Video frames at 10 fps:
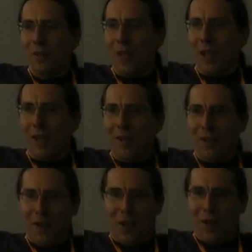
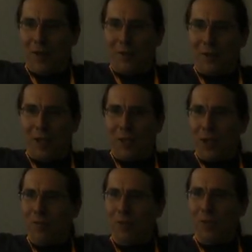that I
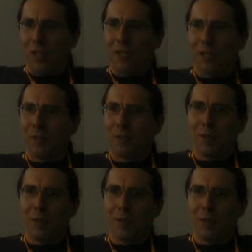covered in